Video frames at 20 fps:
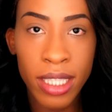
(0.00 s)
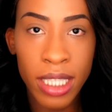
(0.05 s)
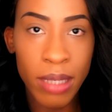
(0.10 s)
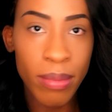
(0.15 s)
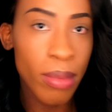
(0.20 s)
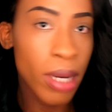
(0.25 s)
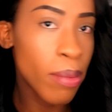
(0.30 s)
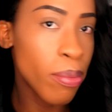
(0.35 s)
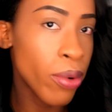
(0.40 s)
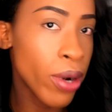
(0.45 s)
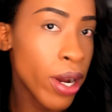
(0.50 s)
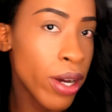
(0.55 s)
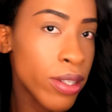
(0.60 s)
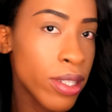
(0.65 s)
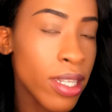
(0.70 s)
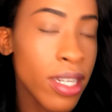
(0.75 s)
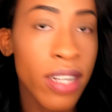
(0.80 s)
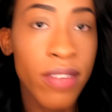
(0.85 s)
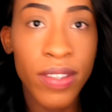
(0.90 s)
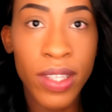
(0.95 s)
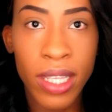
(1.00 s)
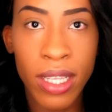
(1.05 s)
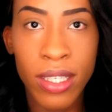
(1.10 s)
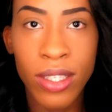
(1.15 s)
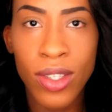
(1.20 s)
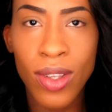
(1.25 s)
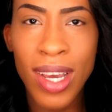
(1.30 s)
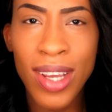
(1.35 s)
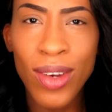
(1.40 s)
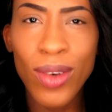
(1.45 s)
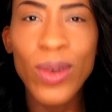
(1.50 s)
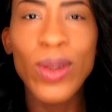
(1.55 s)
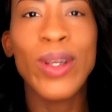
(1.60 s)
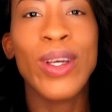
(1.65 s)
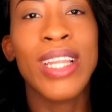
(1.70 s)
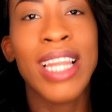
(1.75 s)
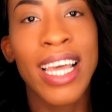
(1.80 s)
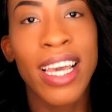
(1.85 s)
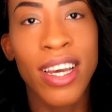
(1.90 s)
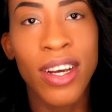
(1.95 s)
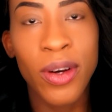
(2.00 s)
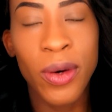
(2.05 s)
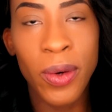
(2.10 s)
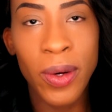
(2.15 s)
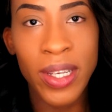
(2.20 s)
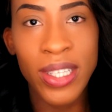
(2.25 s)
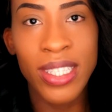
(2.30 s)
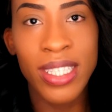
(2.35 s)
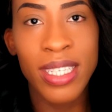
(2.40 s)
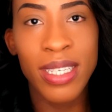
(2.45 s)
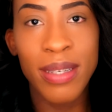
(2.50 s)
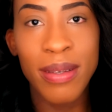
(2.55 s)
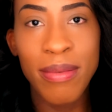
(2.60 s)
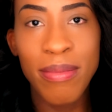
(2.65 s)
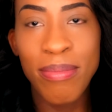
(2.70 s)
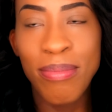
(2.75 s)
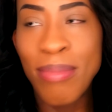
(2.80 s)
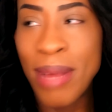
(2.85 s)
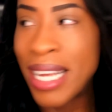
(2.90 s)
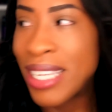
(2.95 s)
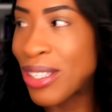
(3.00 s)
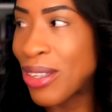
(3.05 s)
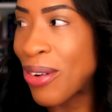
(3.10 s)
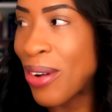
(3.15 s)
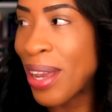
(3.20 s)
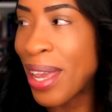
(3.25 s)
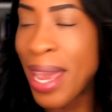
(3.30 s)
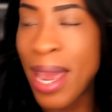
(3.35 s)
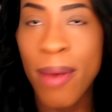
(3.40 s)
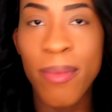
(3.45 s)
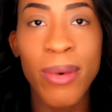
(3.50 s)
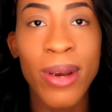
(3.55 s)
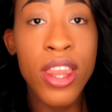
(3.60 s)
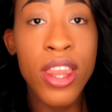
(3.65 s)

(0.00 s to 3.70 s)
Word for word: did my brows and everything, so I don't look like a crazy mess on camera.